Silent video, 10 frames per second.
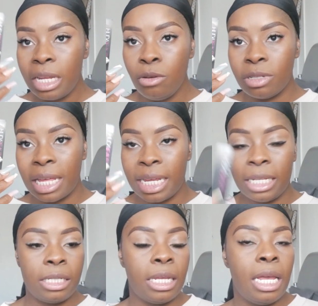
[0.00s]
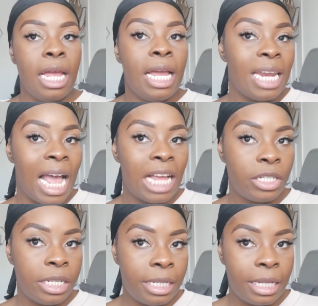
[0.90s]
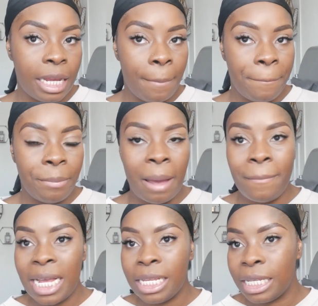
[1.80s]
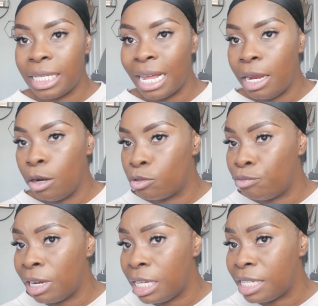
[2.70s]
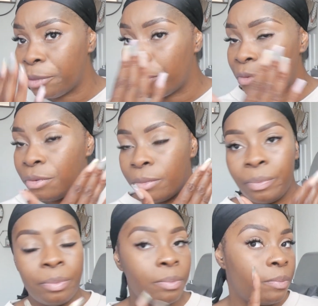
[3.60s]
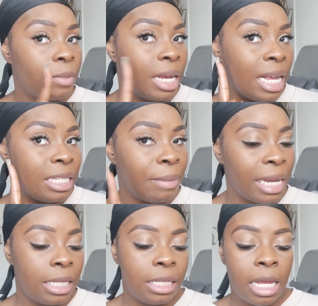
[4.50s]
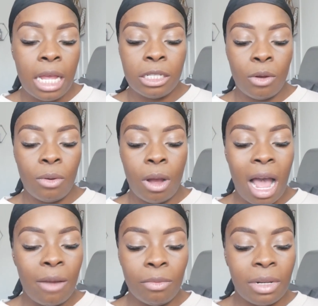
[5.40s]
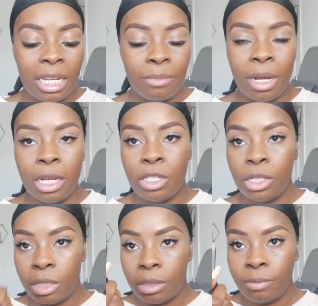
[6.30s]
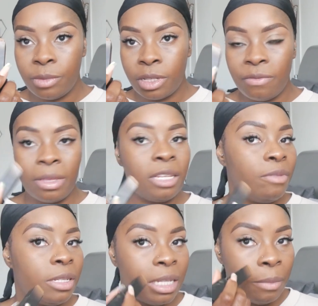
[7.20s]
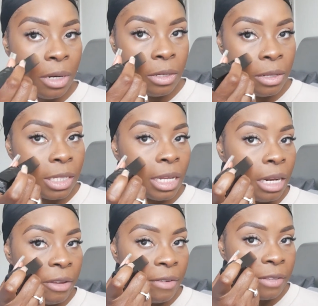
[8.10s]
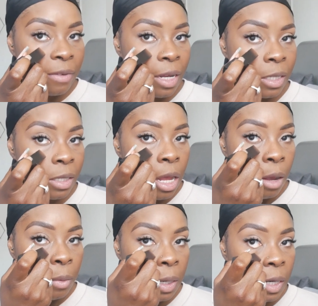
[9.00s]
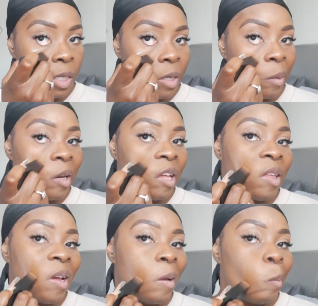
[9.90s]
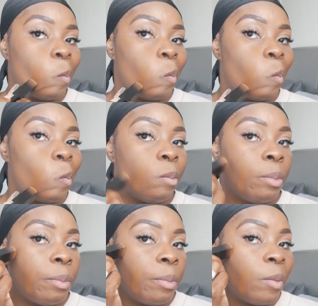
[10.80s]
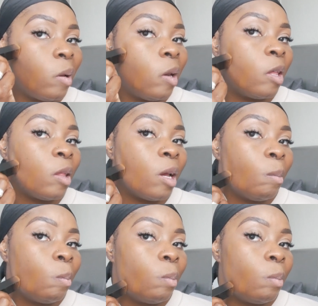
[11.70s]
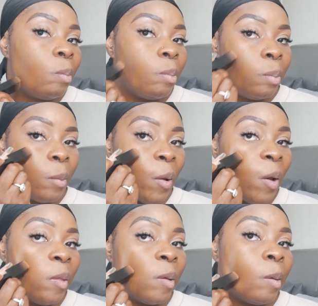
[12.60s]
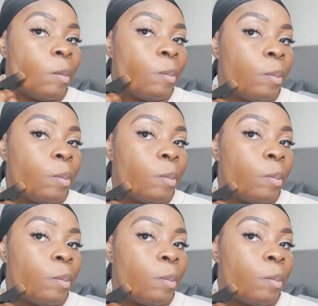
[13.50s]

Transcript: Looks like this. Now as you can see, my base is now, it looks really smooth as a base, so I won't need much. So for this, for instance, I'm going to do this side of my face first. We're going to just go in like that and like that and like that,